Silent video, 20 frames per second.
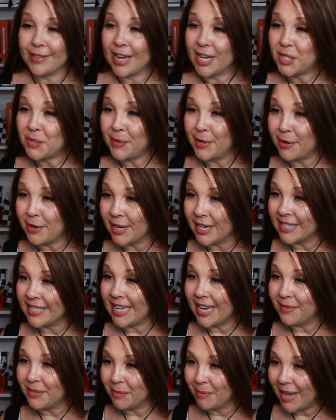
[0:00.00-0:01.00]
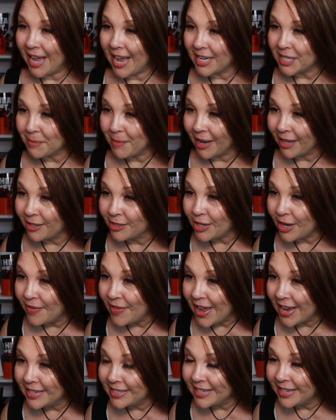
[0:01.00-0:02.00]
That's where you're going to save some gas mileage on
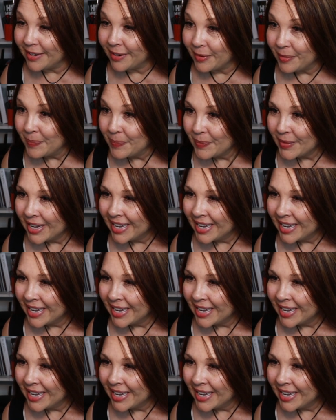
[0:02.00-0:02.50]
that too.